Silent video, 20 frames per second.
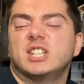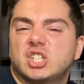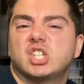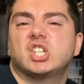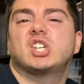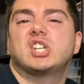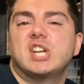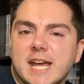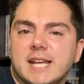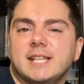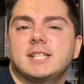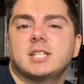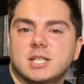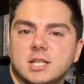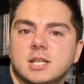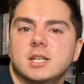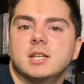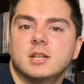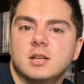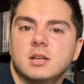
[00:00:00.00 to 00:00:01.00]
shit
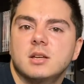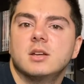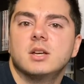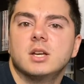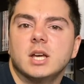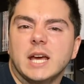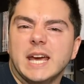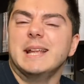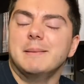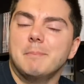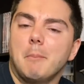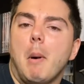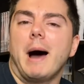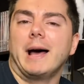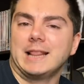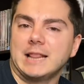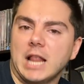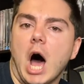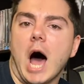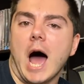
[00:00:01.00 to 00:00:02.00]
in
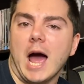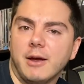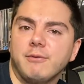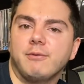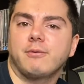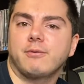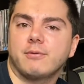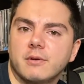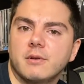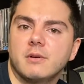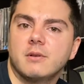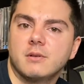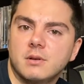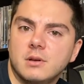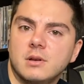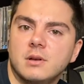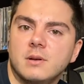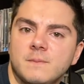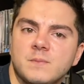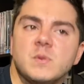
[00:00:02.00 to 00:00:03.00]
my life
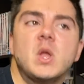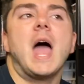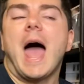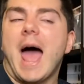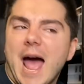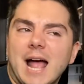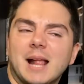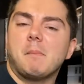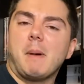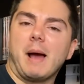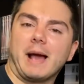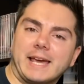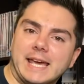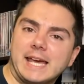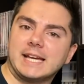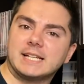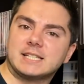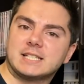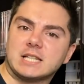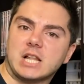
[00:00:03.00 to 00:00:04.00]
and my
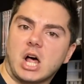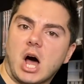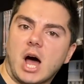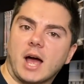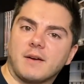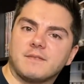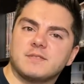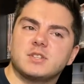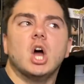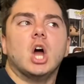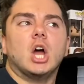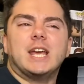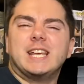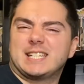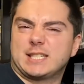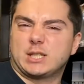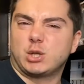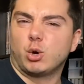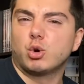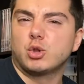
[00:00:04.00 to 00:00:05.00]
kids' lives. He's
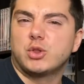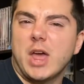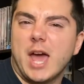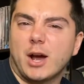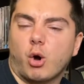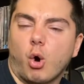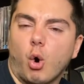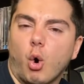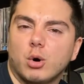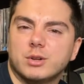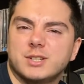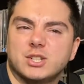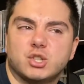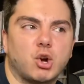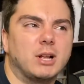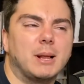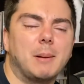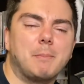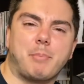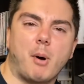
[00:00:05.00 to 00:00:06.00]
still there causing,
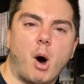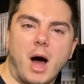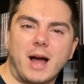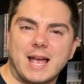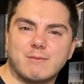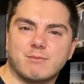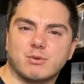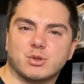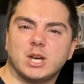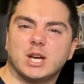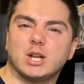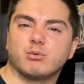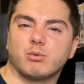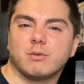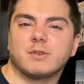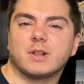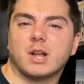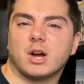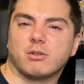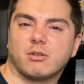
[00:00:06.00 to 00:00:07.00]
trying to buy everything in
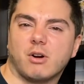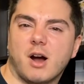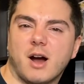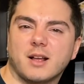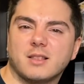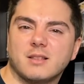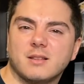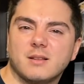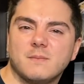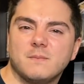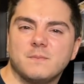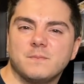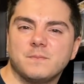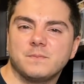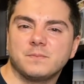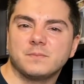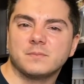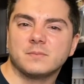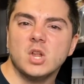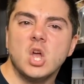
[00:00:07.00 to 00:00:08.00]
Riverdale, right?
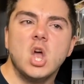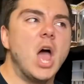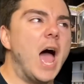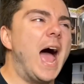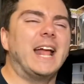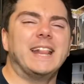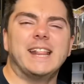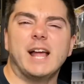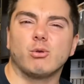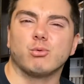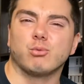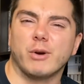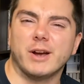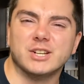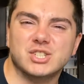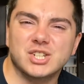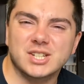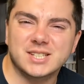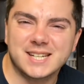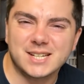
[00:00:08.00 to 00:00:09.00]
And now
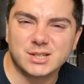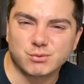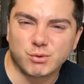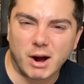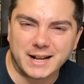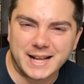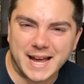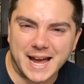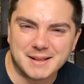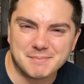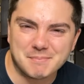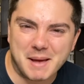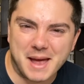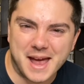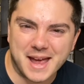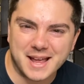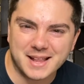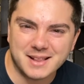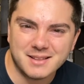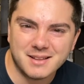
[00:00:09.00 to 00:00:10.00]
Reggie's his right-hand
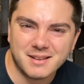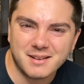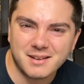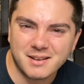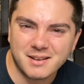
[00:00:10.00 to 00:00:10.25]
man.